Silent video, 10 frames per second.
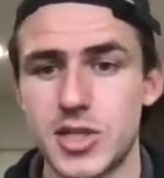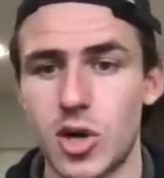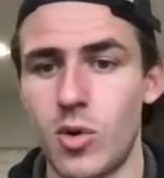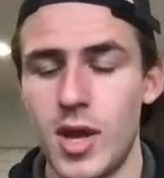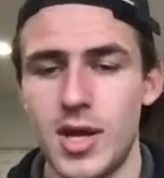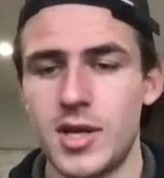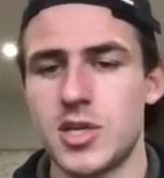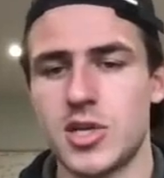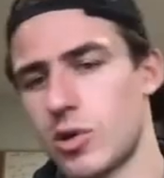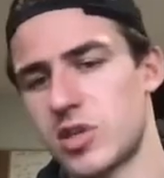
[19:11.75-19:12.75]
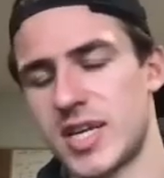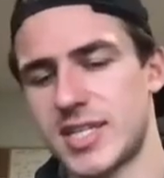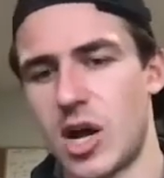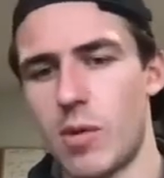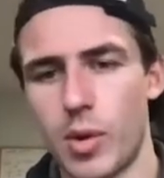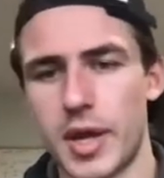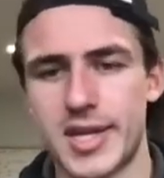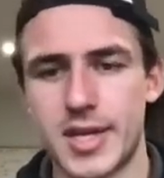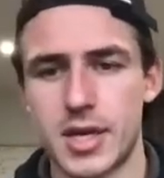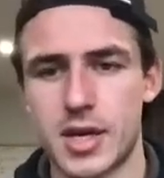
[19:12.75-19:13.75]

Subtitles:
So there's loads of things now about,